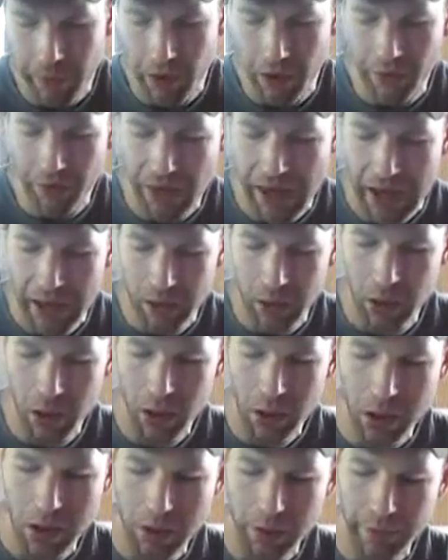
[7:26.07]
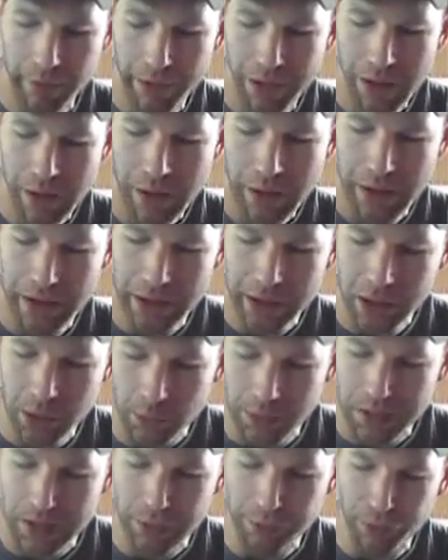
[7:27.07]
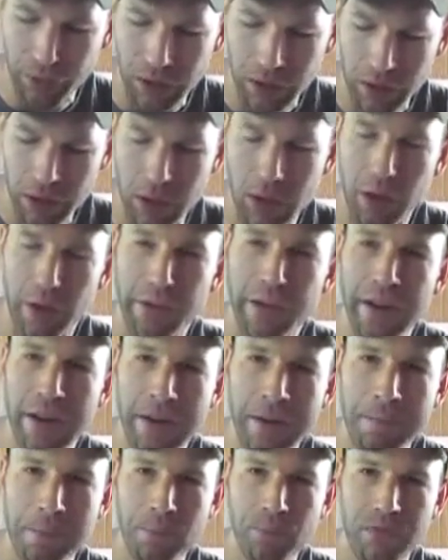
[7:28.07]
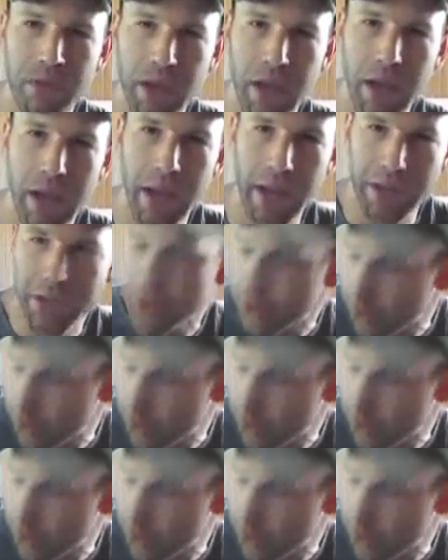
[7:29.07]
of that curve into a different curve, and you're